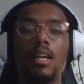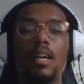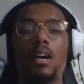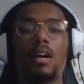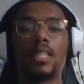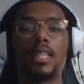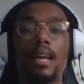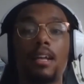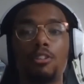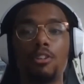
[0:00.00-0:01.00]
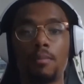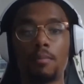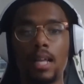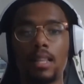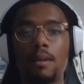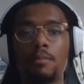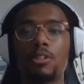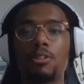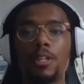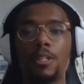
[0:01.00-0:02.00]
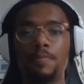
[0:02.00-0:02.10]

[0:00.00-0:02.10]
And that included my laboratory